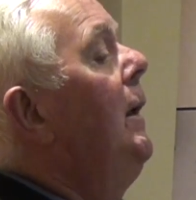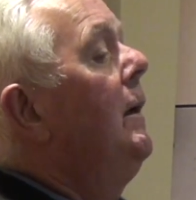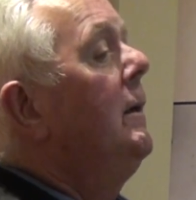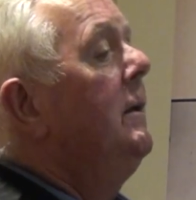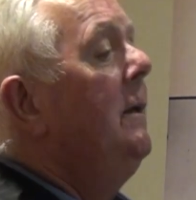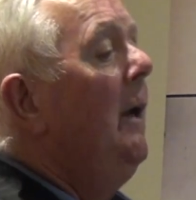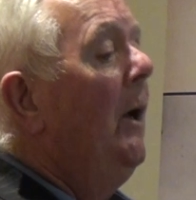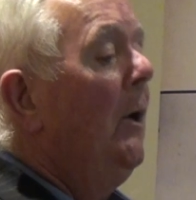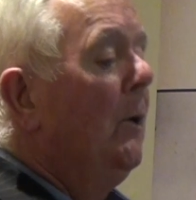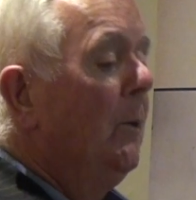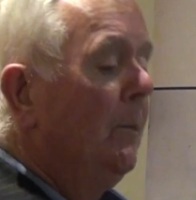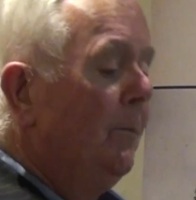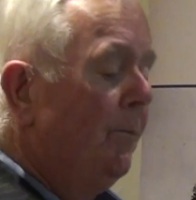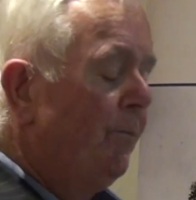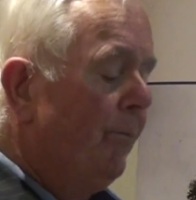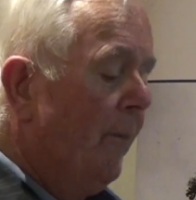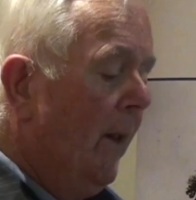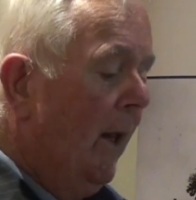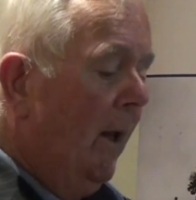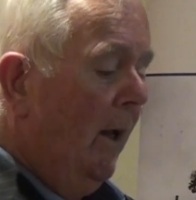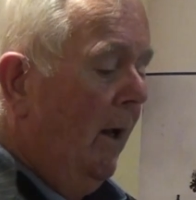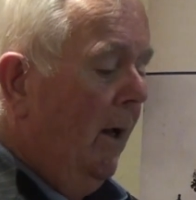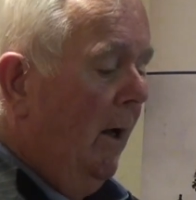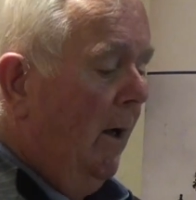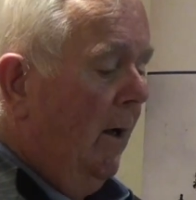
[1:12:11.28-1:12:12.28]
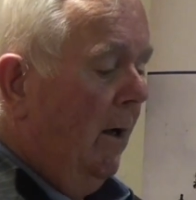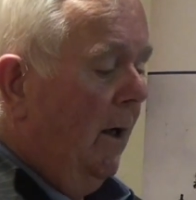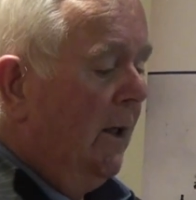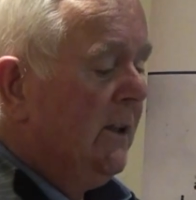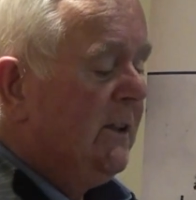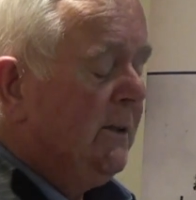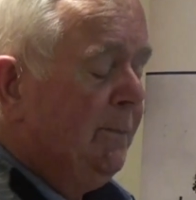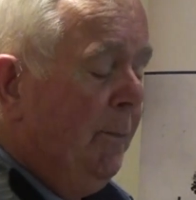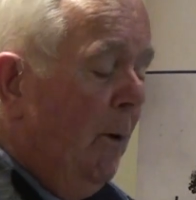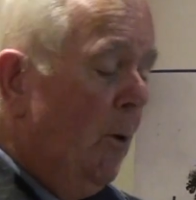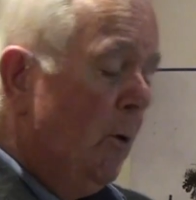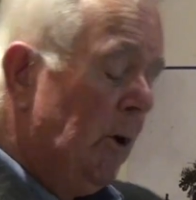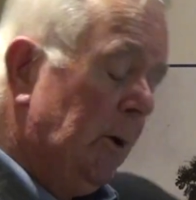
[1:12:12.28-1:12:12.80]
Now, I
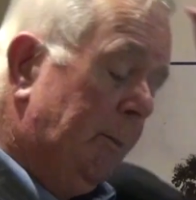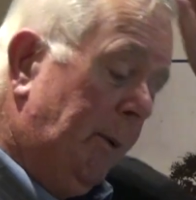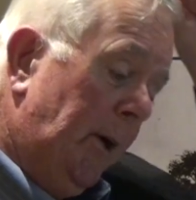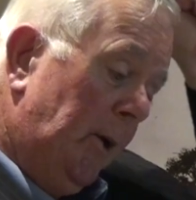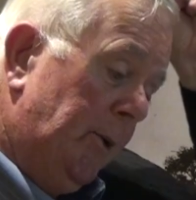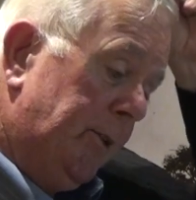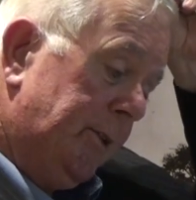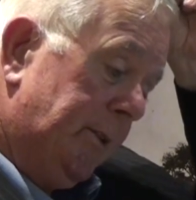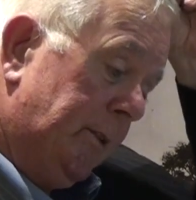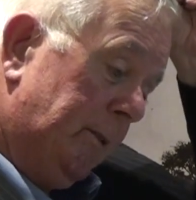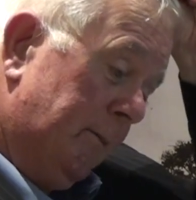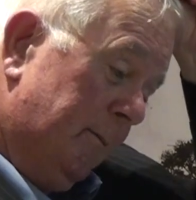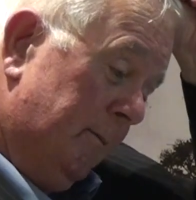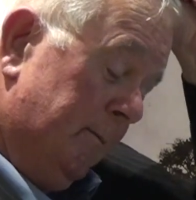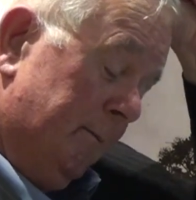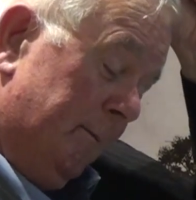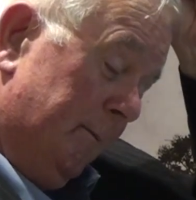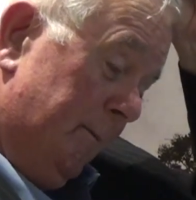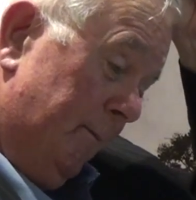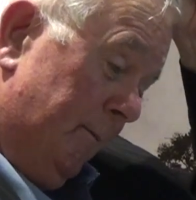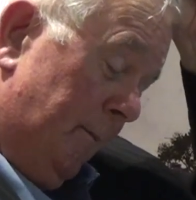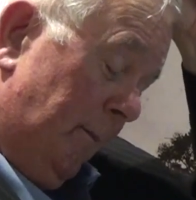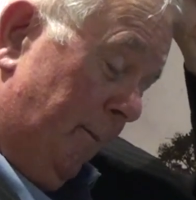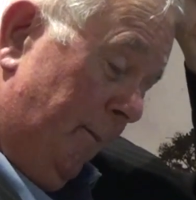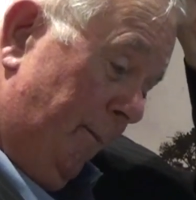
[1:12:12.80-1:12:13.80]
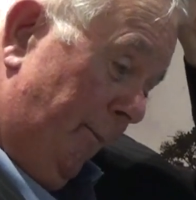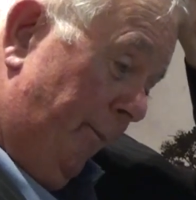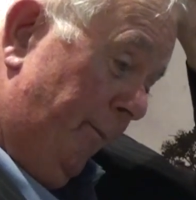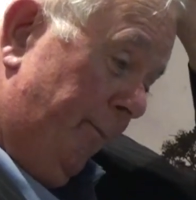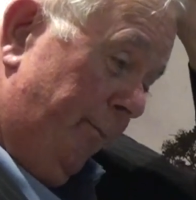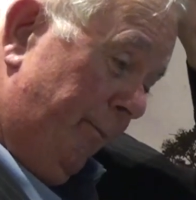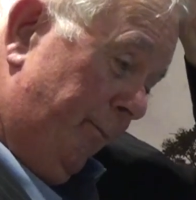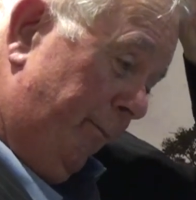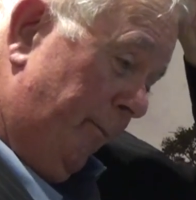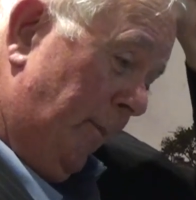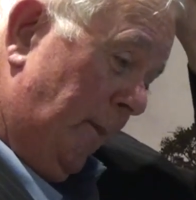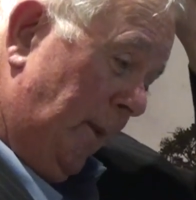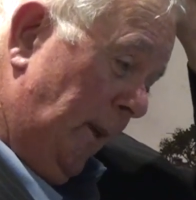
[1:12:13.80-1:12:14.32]
spoke about
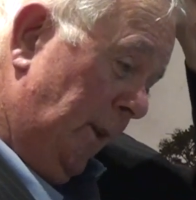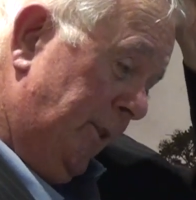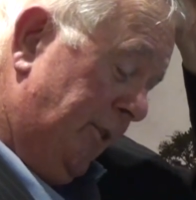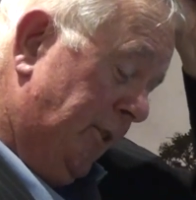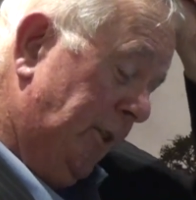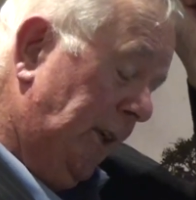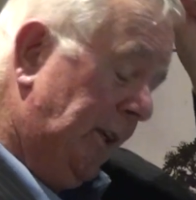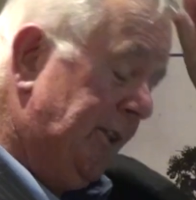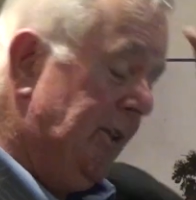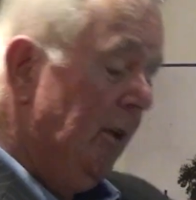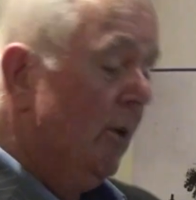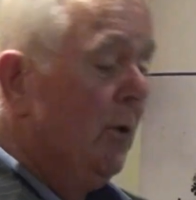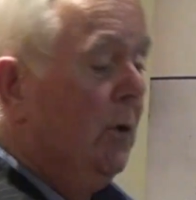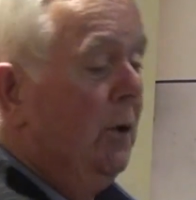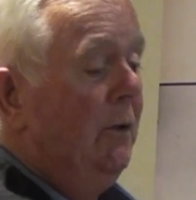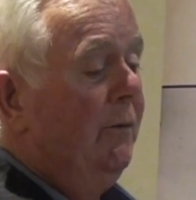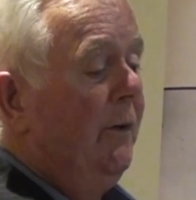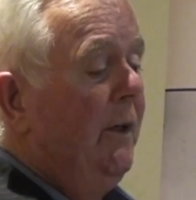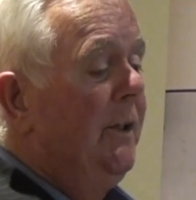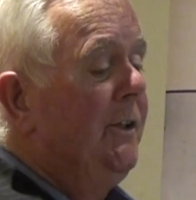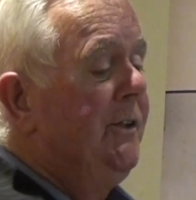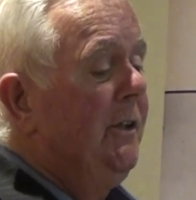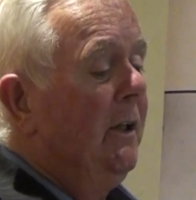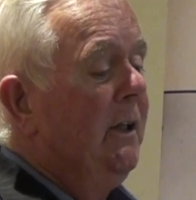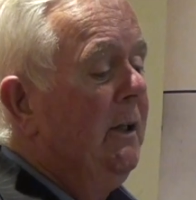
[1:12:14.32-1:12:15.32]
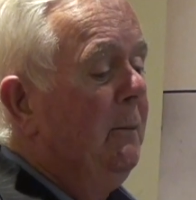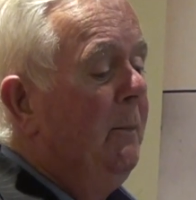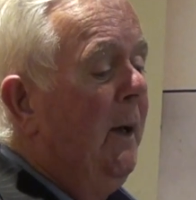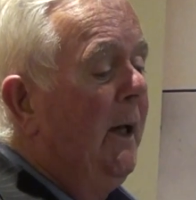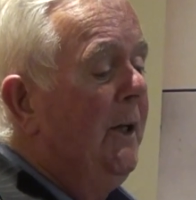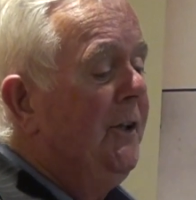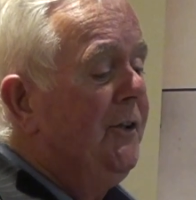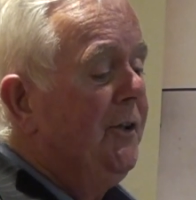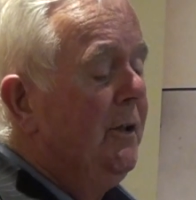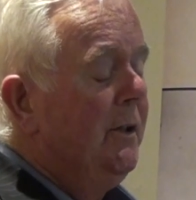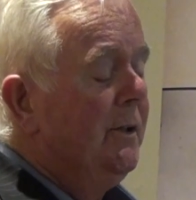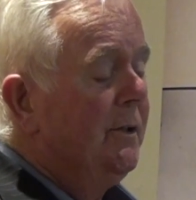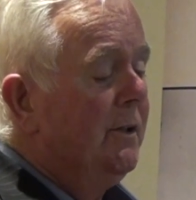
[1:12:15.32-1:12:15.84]
international coverage, and I
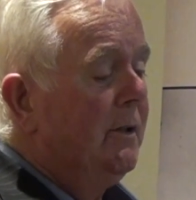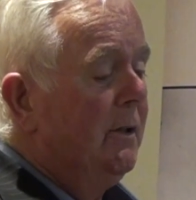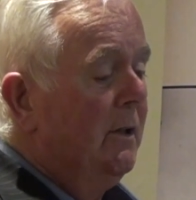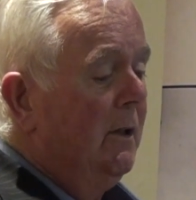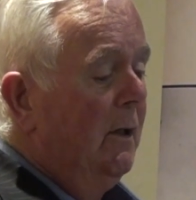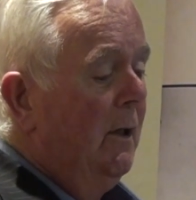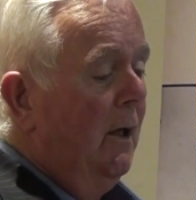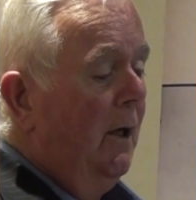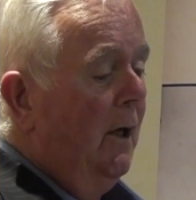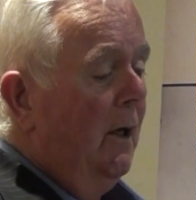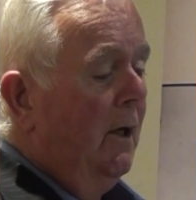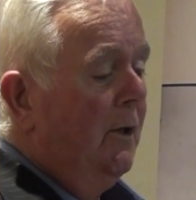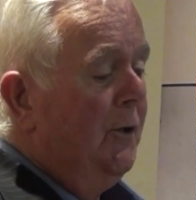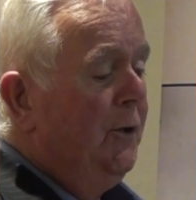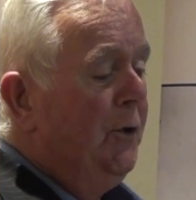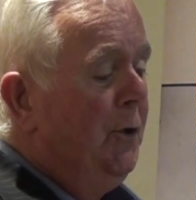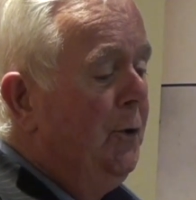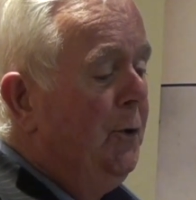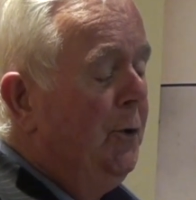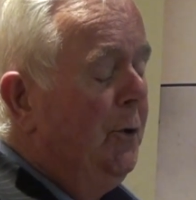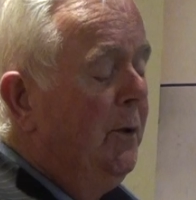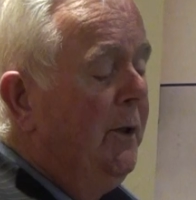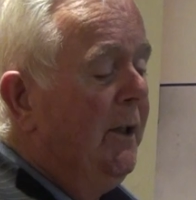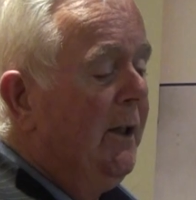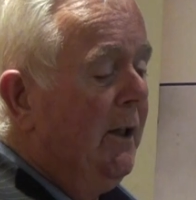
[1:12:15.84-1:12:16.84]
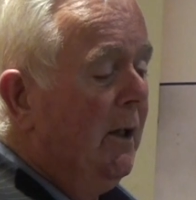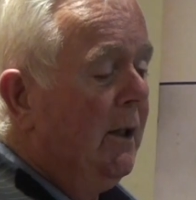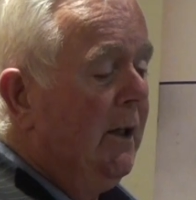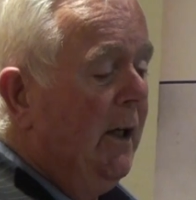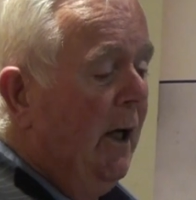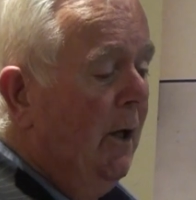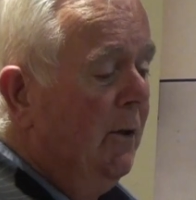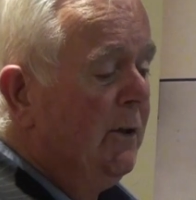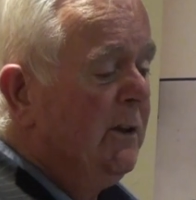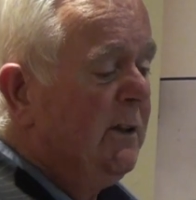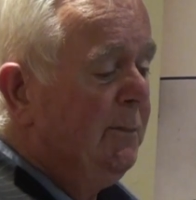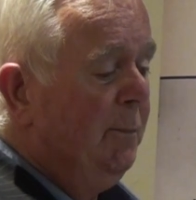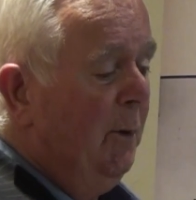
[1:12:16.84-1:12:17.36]
mentioned two unique
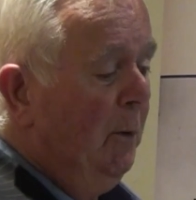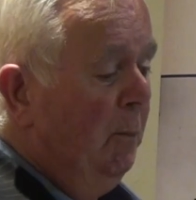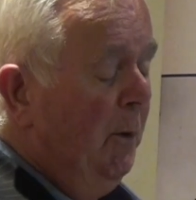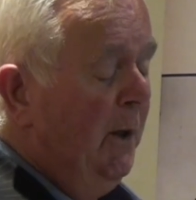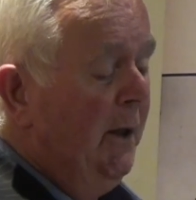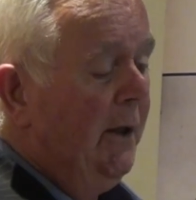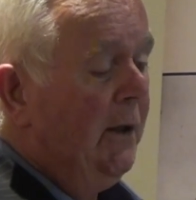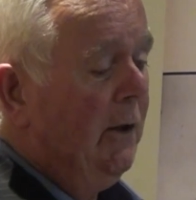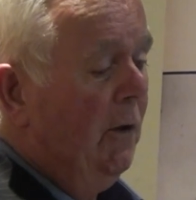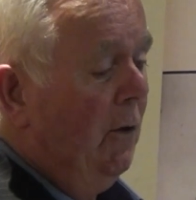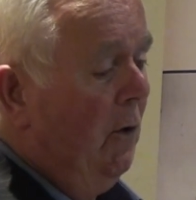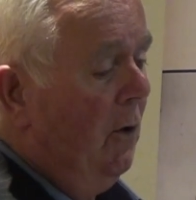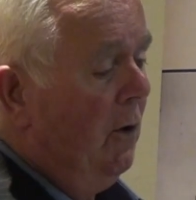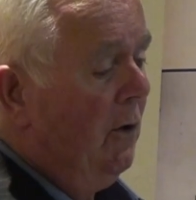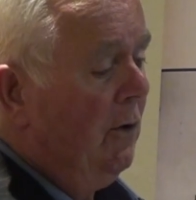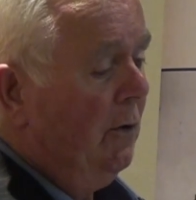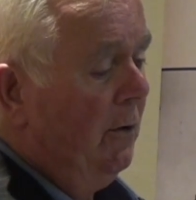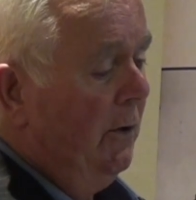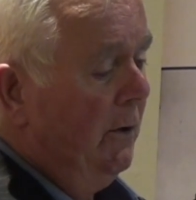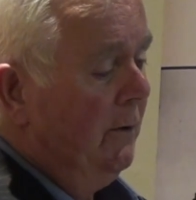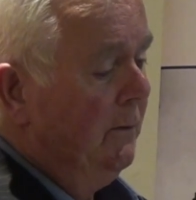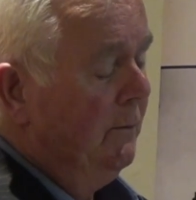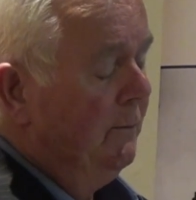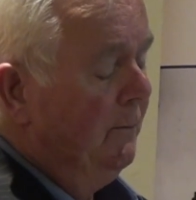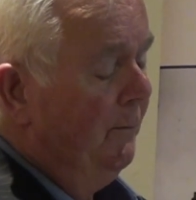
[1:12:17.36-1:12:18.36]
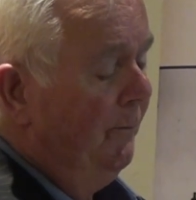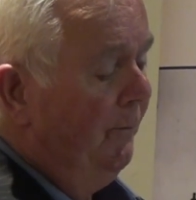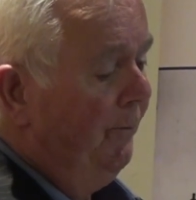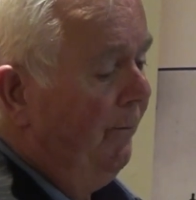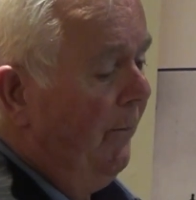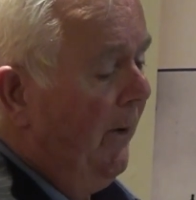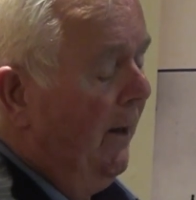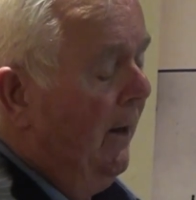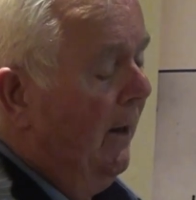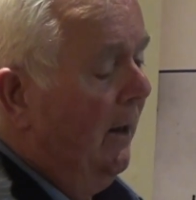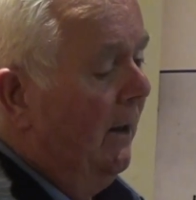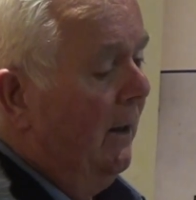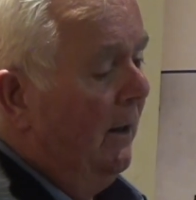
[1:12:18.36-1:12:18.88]
accounts by Willie Corcoran
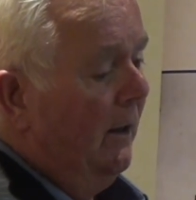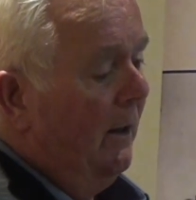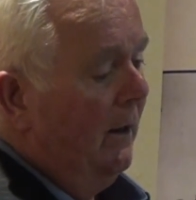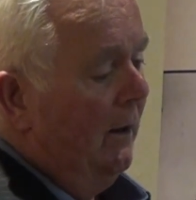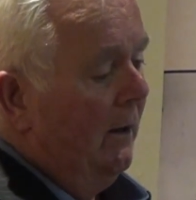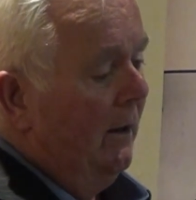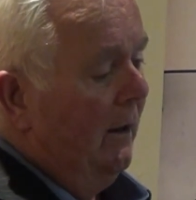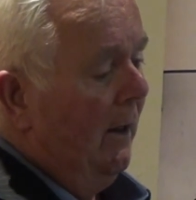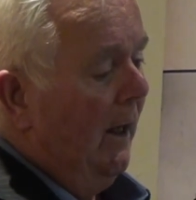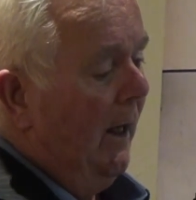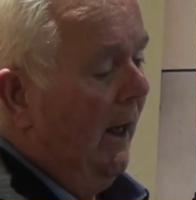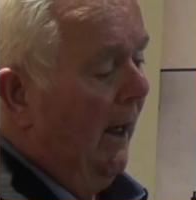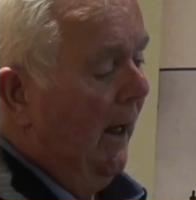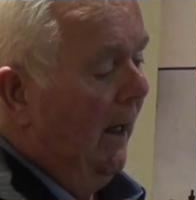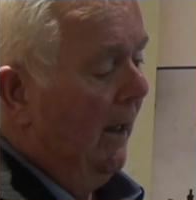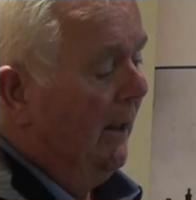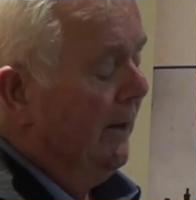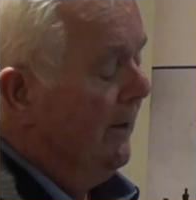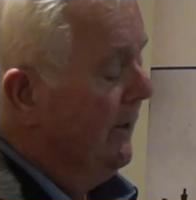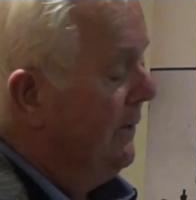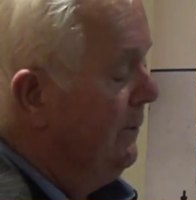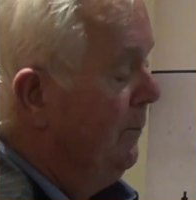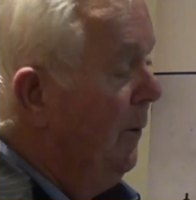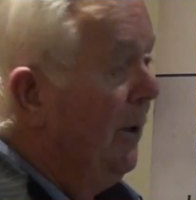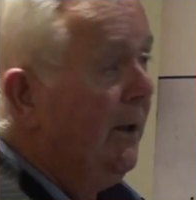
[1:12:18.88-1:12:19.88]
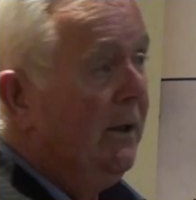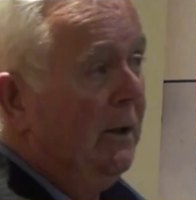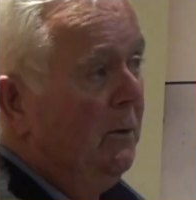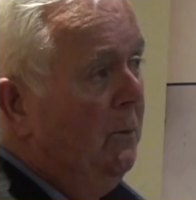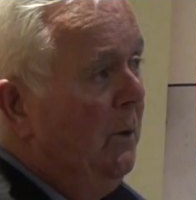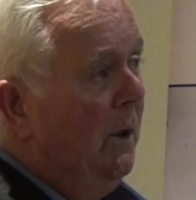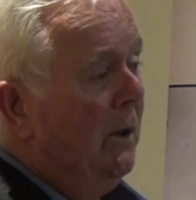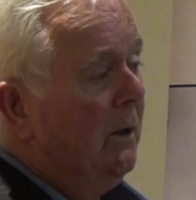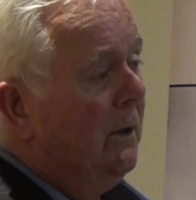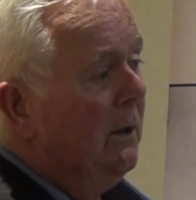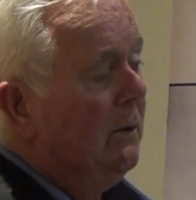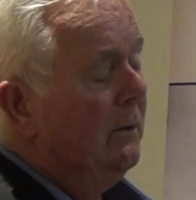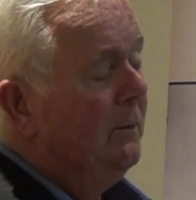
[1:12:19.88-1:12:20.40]
and Michael
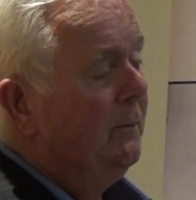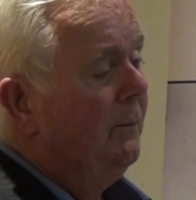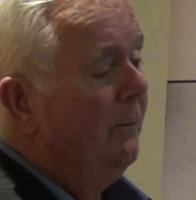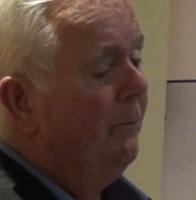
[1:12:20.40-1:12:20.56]
Rock.